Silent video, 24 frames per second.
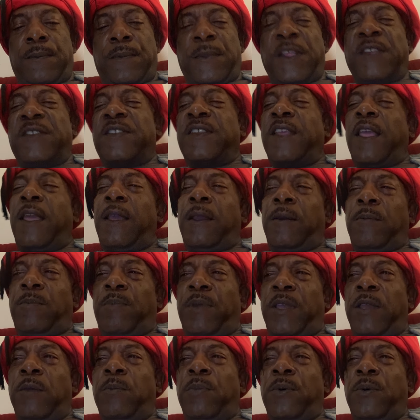The same
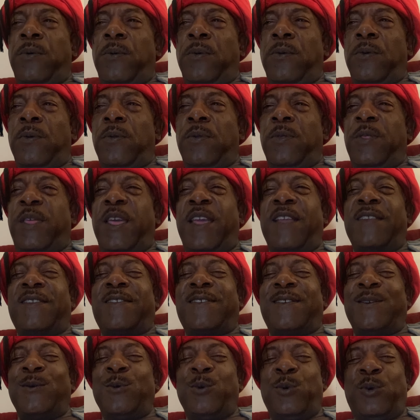people
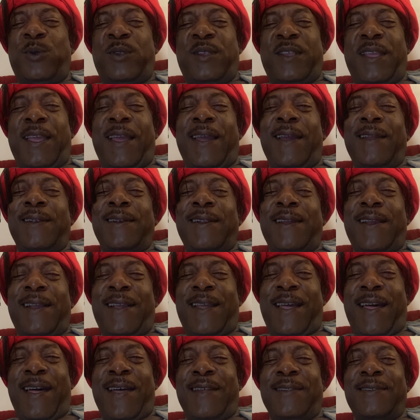that you signed the
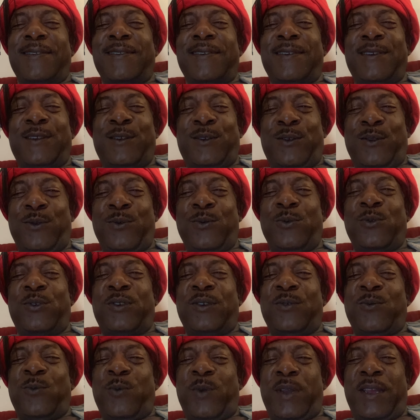
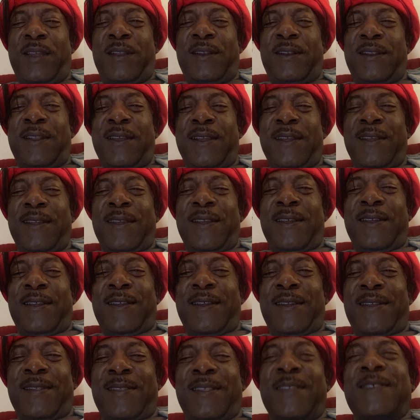Constitution with,
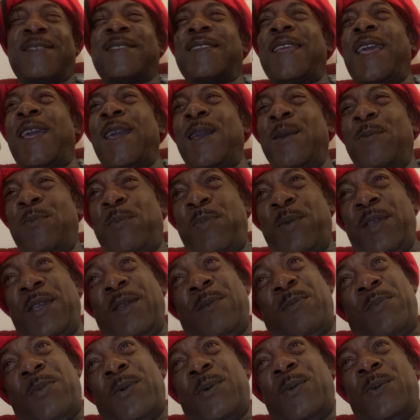the same
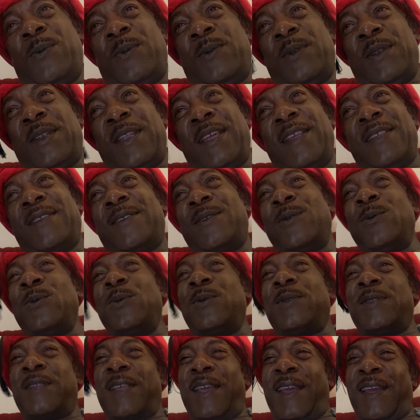people that you
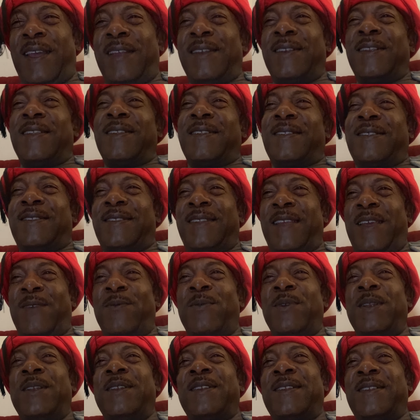signed the
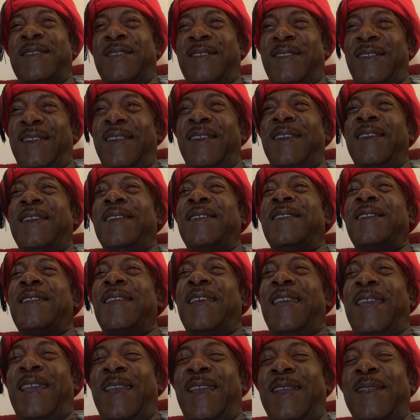
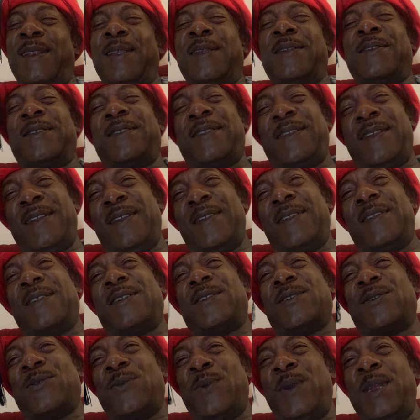1786
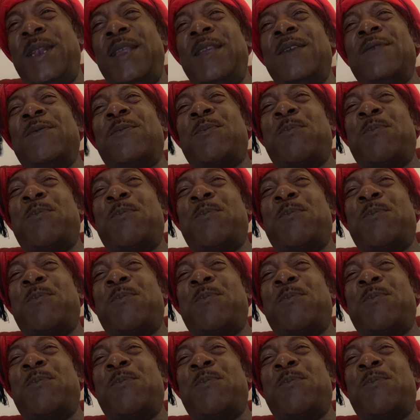Treaty of